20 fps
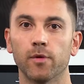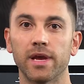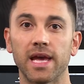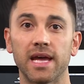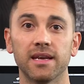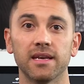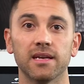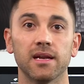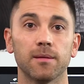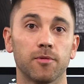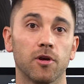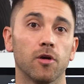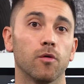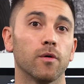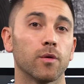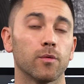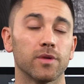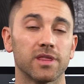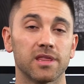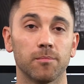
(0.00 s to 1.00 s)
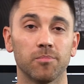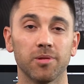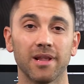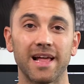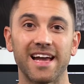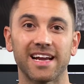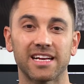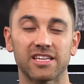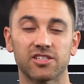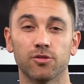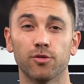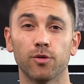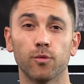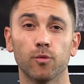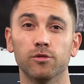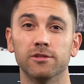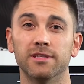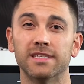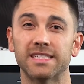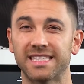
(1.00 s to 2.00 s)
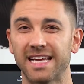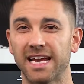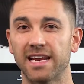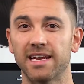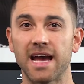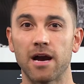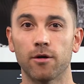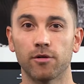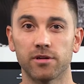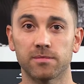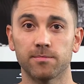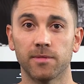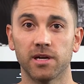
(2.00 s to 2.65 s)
we ended up going with the black so it wouldn't stand out as